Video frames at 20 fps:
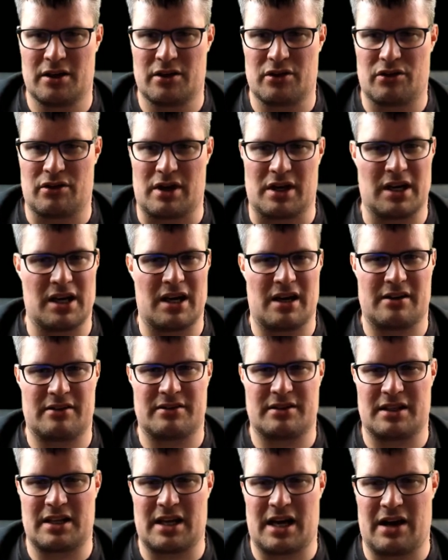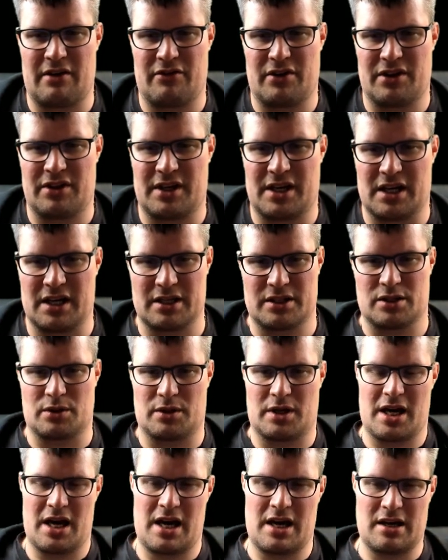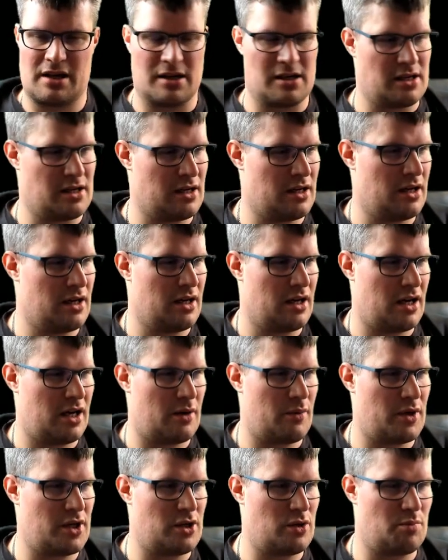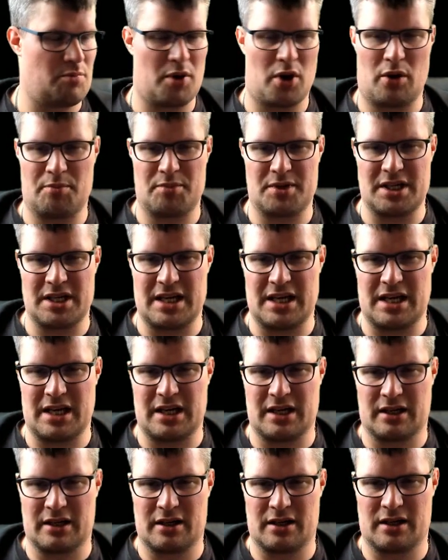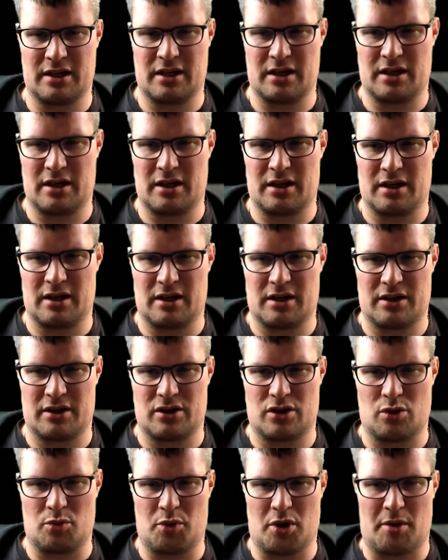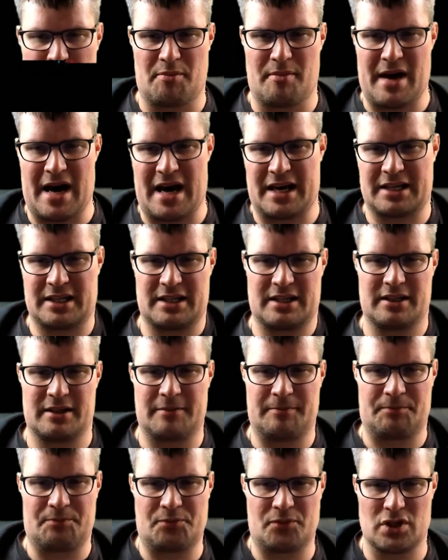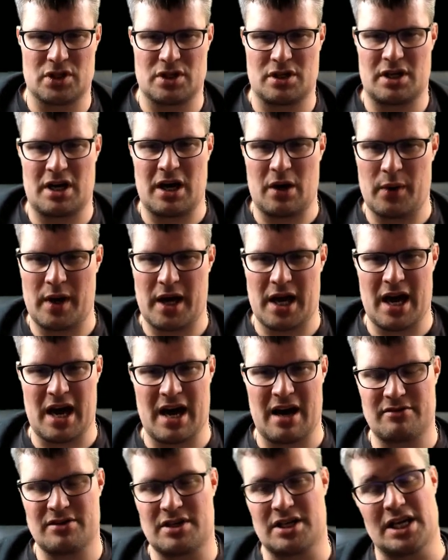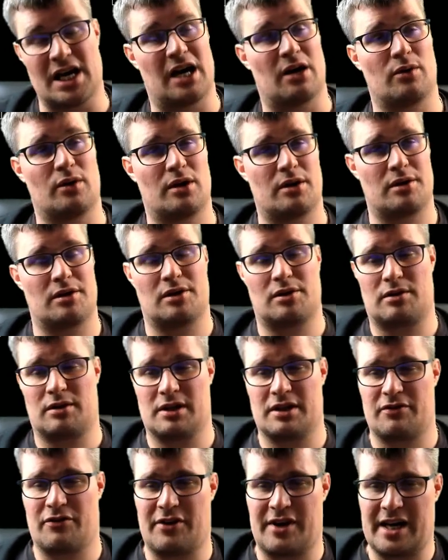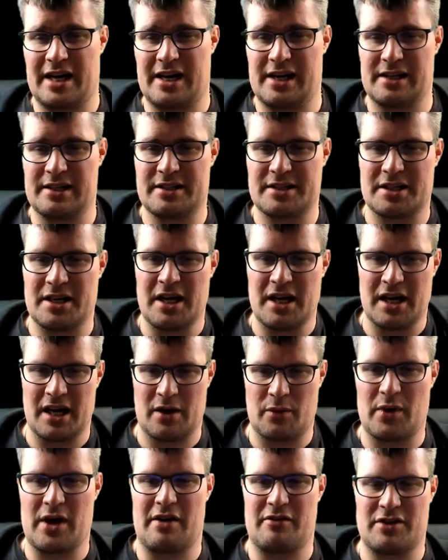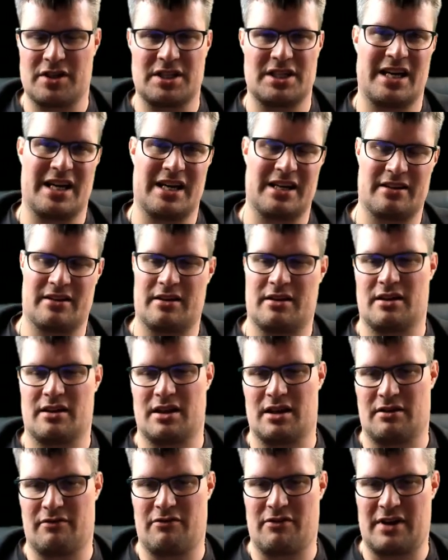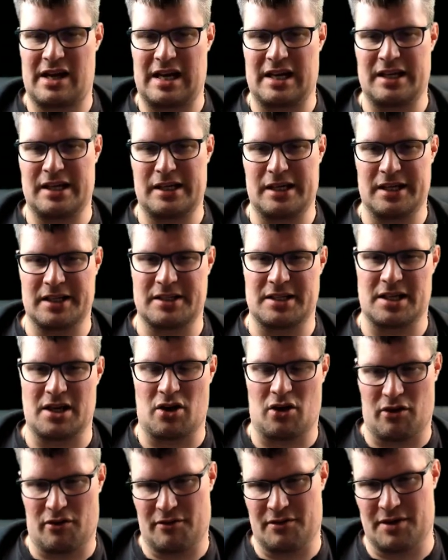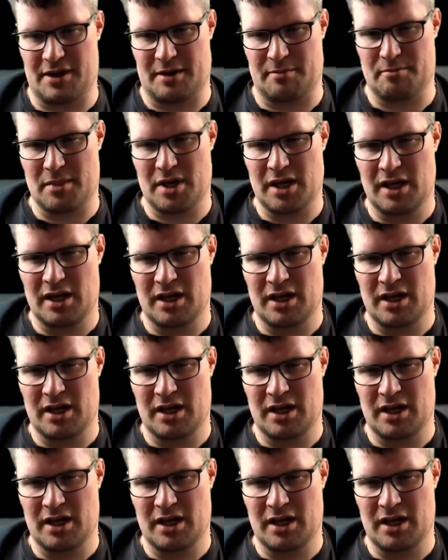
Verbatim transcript: So I guess that everything is okay. And we do pop D to pop back. So now we have downloaded all the files and we have checked the validity of them